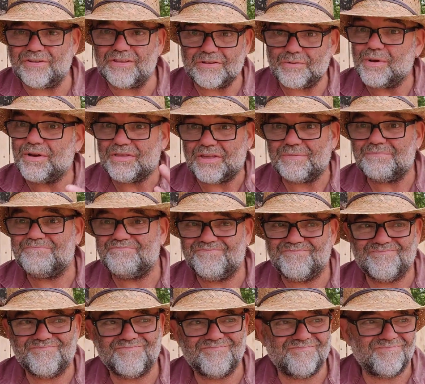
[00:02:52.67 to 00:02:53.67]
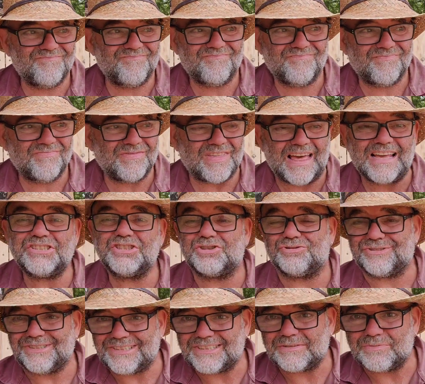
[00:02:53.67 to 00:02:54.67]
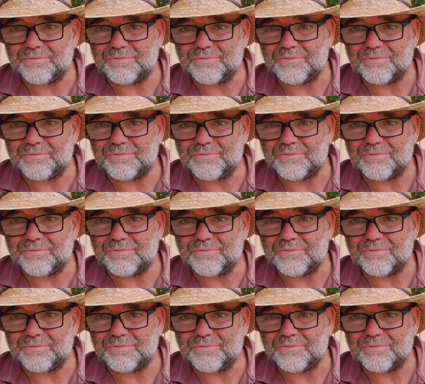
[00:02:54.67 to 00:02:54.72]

front of the estuaries,